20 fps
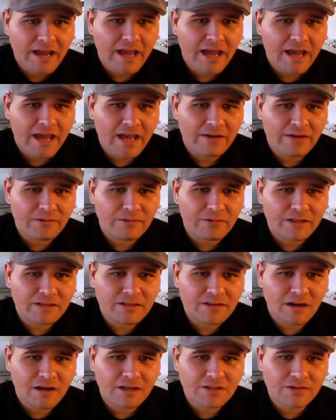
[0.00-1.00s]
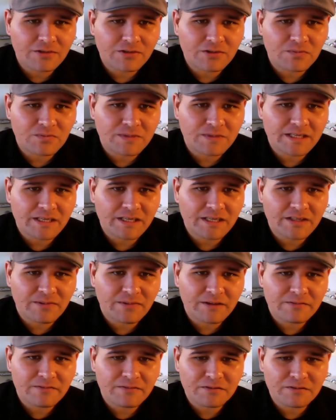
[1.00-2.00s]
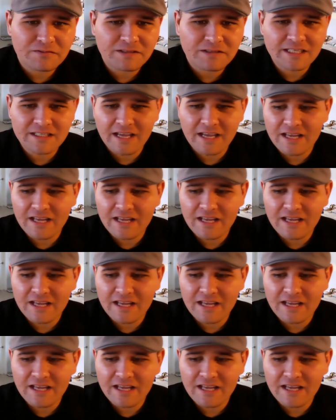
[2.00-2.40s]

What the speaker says: and we're going to talk social media in 2015.